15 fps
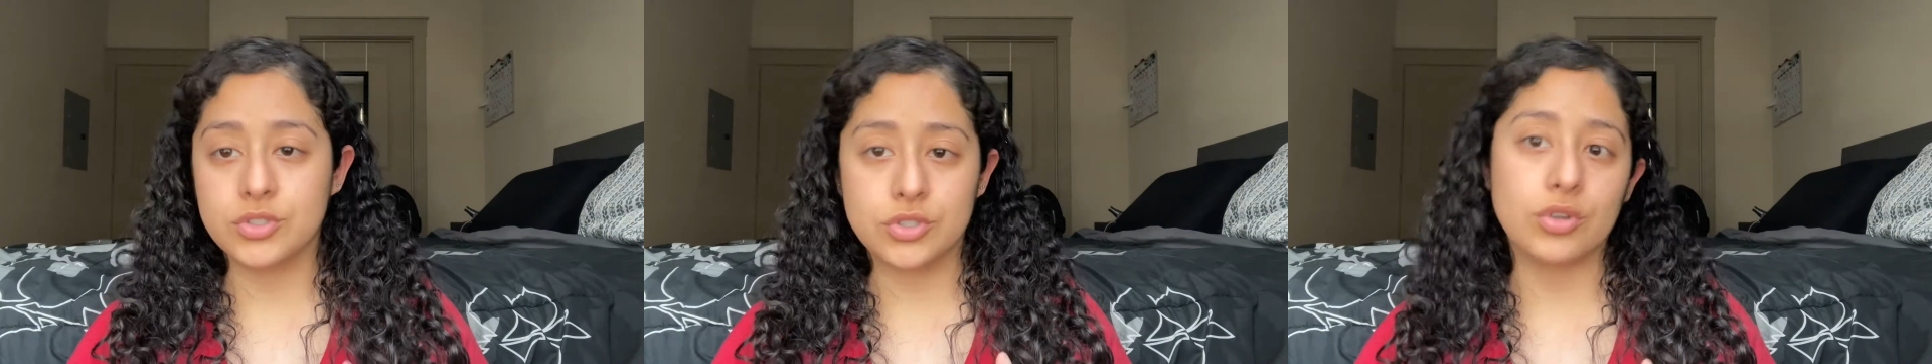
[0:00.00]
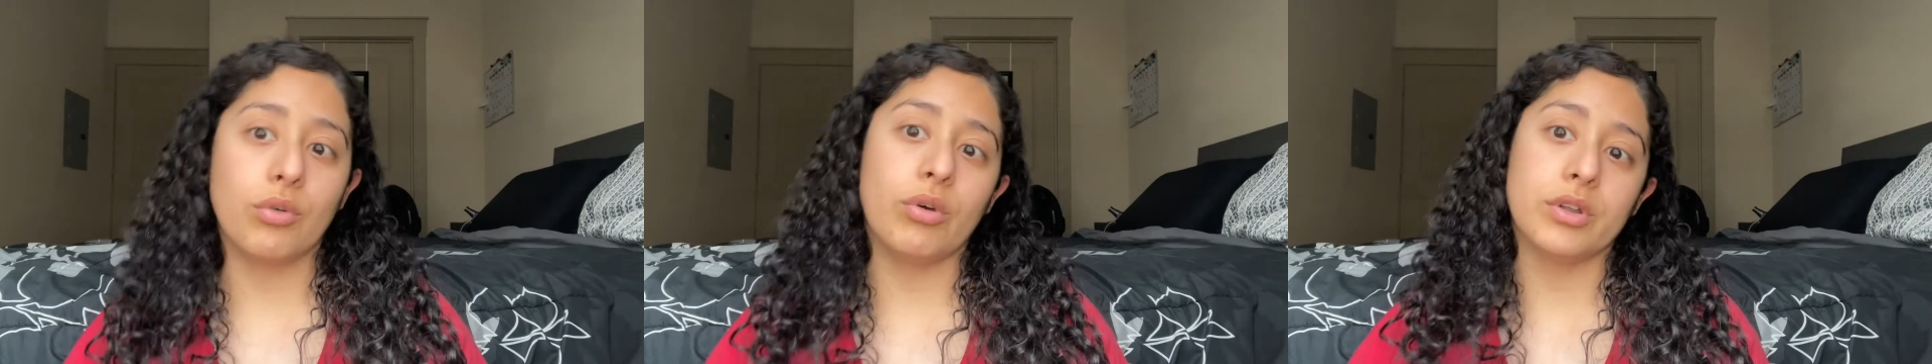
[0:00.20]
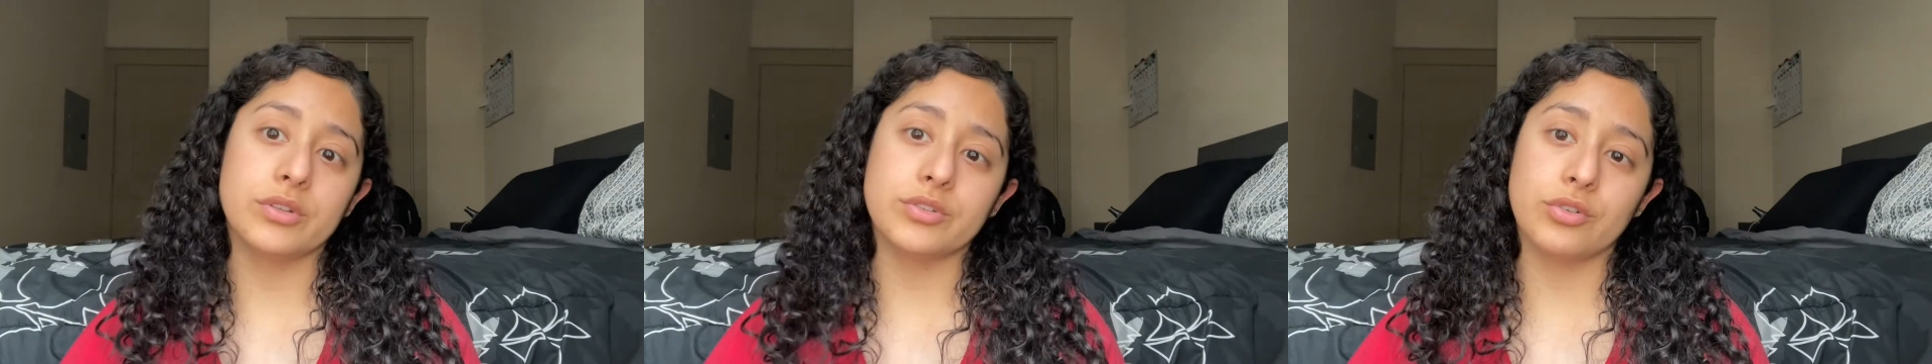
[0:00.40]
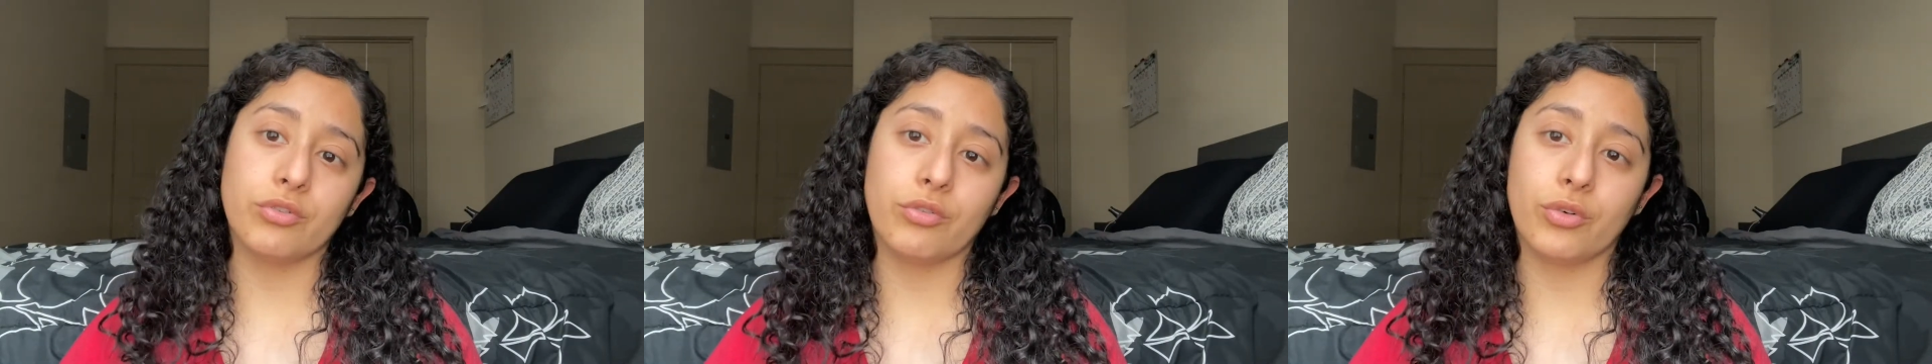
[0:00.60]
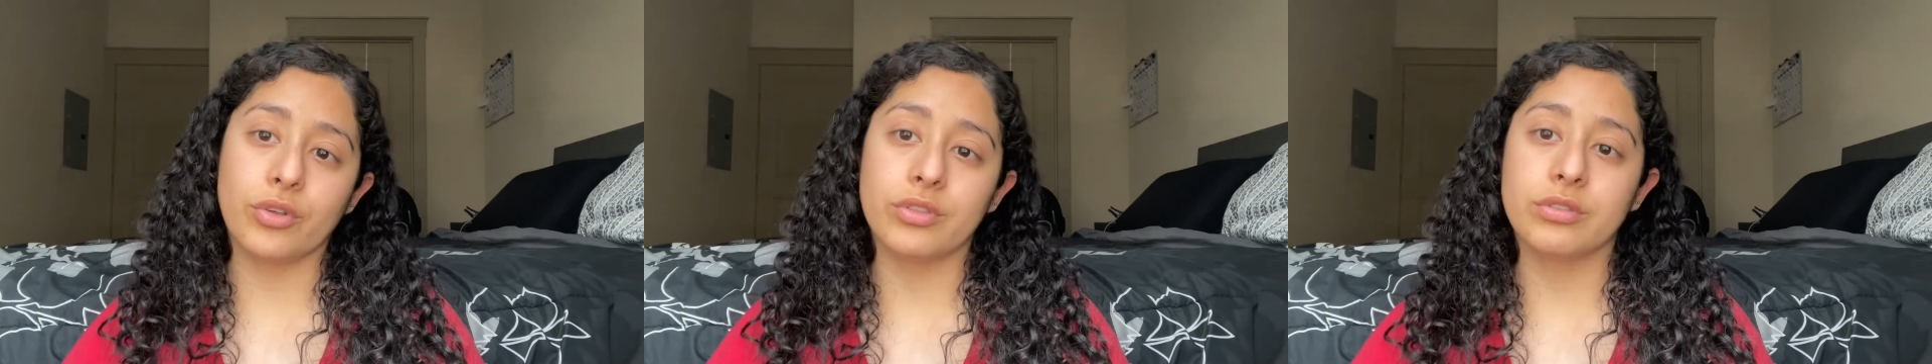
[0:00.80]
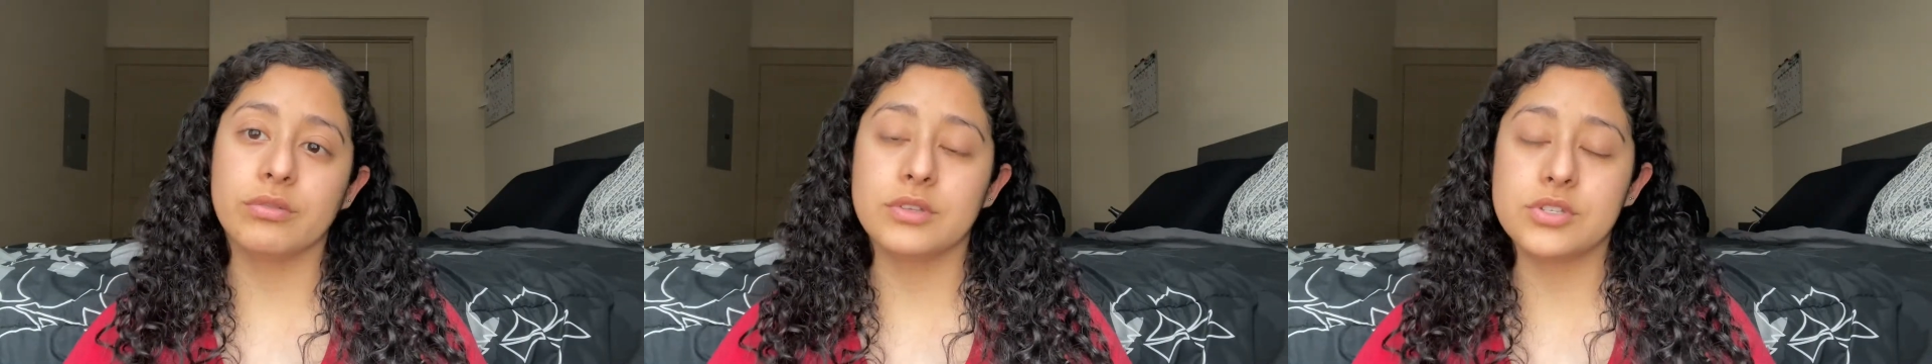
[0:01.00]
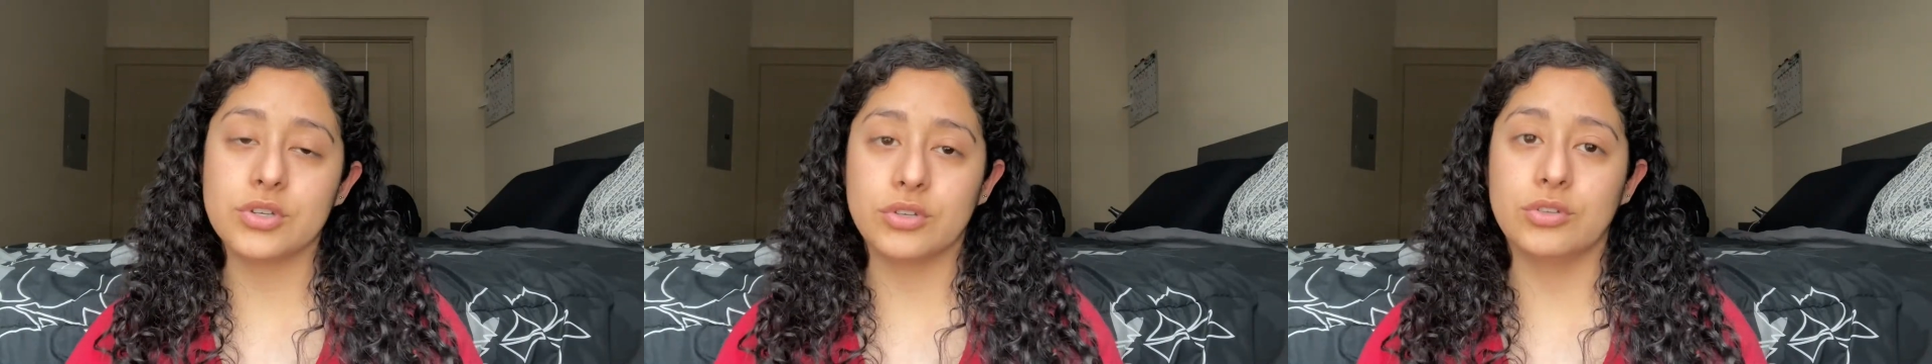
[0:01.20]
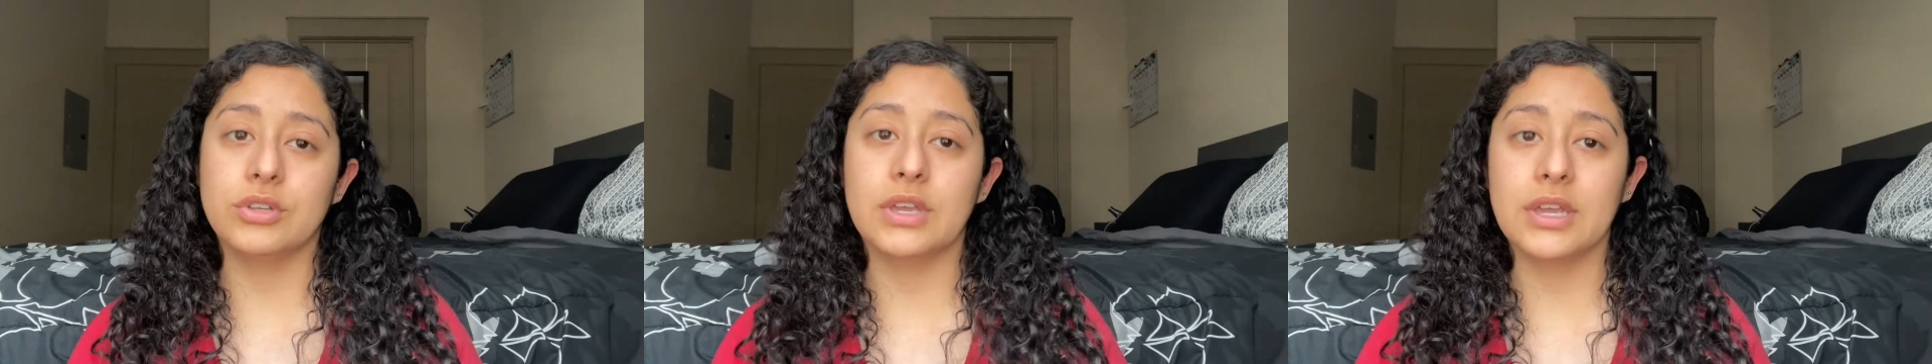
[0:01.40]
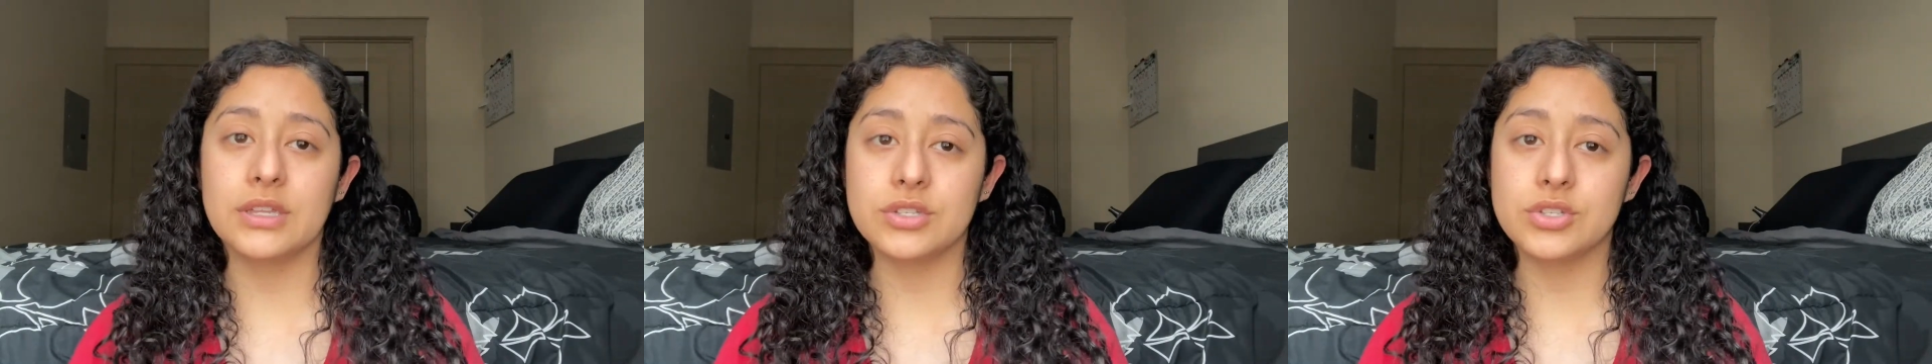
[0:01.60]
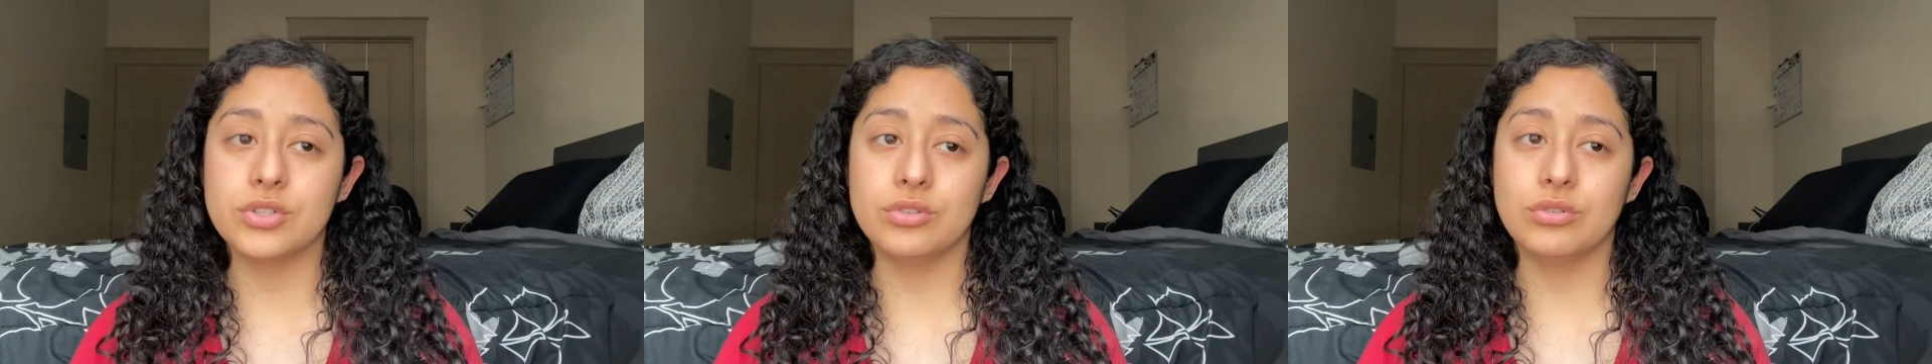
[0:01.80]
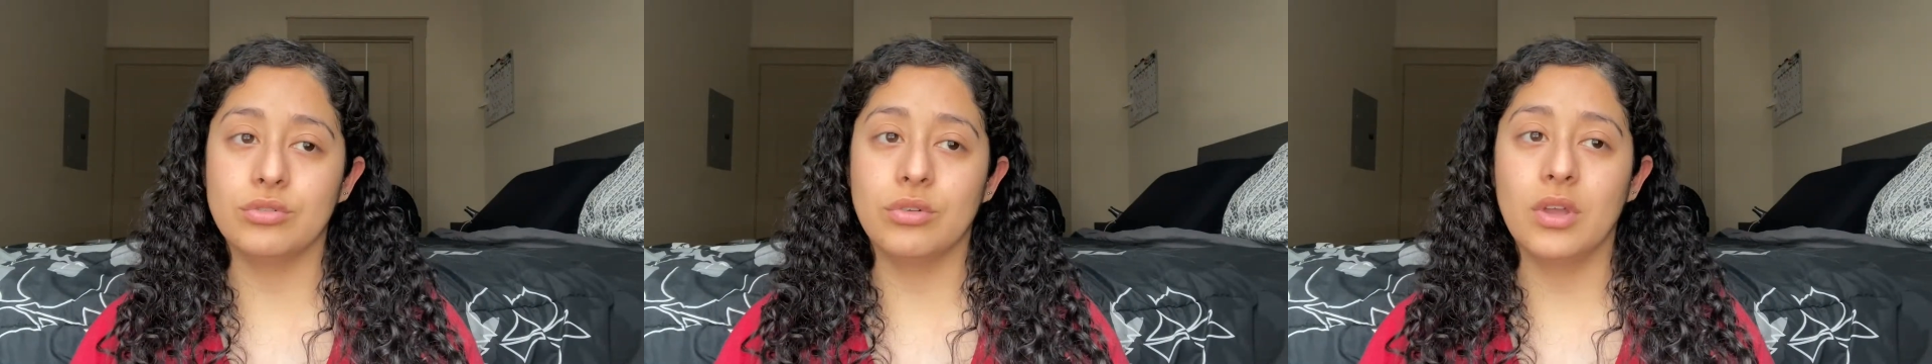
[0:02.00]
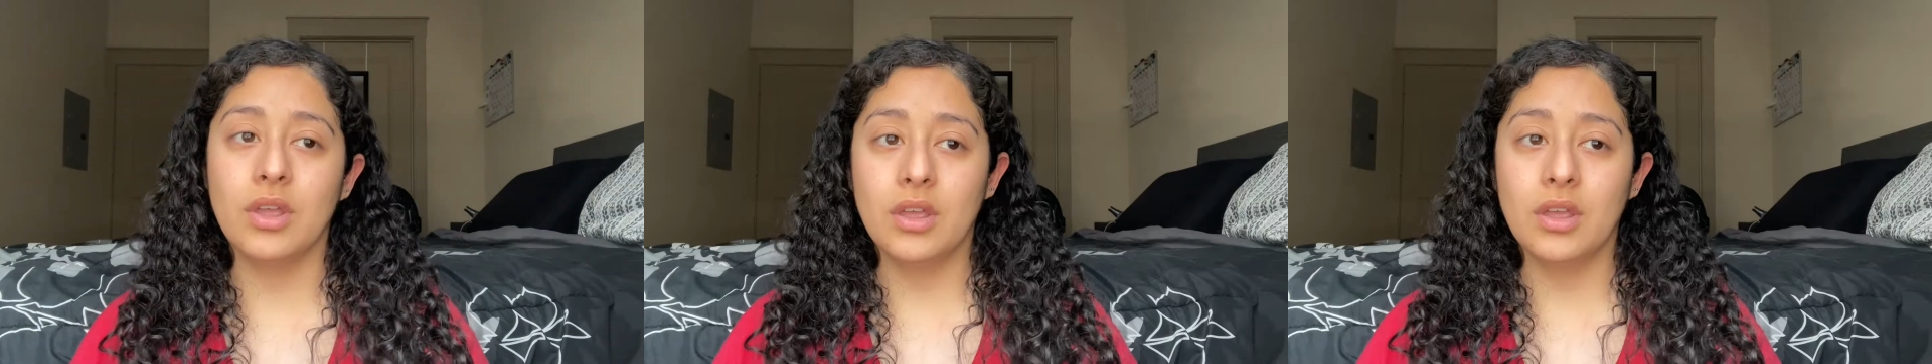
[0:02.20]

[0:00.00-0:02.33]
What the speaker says: so on and so forth until you get to